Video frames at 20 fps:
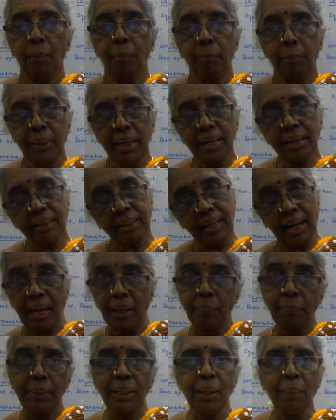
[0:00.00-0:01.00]
B
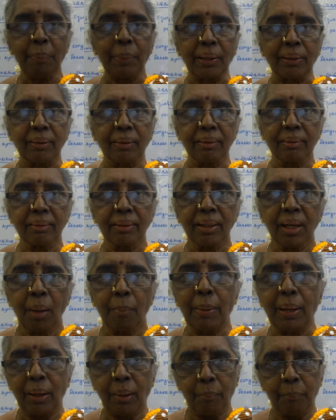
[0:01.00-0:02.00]
can be a brother,
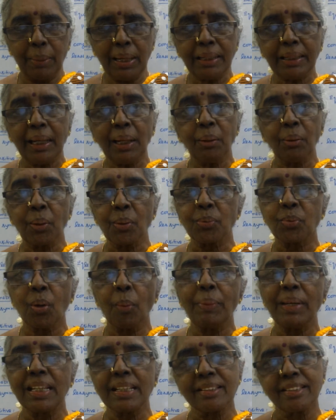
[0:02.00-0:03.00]
but B can also
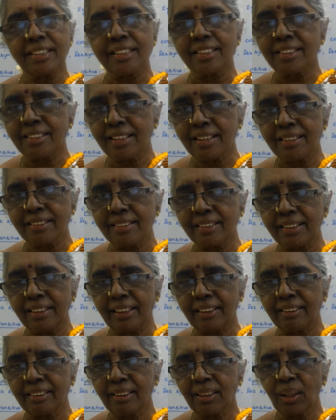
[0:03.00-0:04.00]
be a sister, isn't
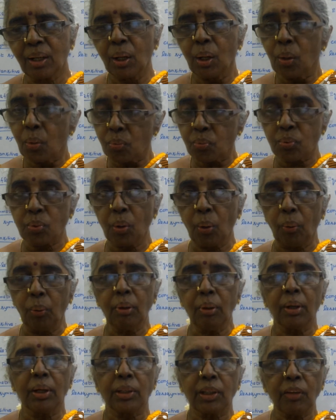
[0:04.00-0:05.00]
it?
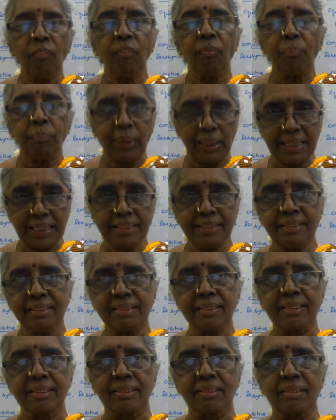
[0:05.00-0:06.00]
So, if B is a
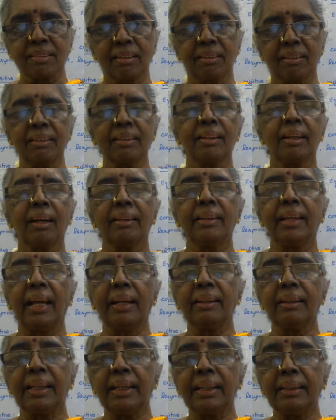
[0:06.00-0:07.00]
sister,
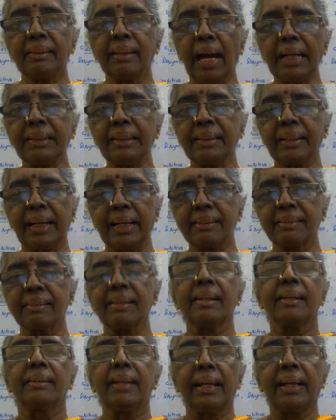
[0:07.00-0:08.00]
then in that case,
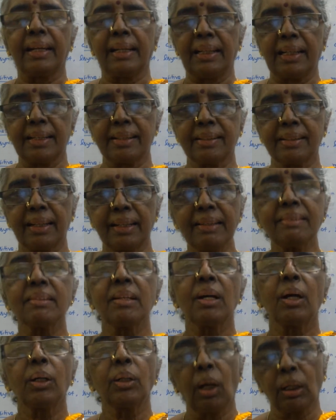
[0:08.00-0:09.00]
the relation is
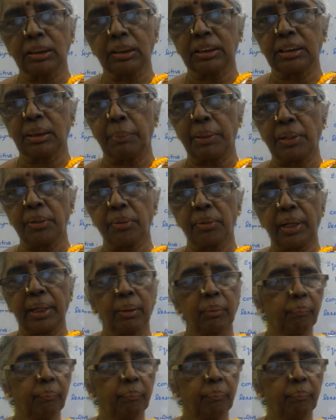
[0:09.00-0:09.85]
not symmetric.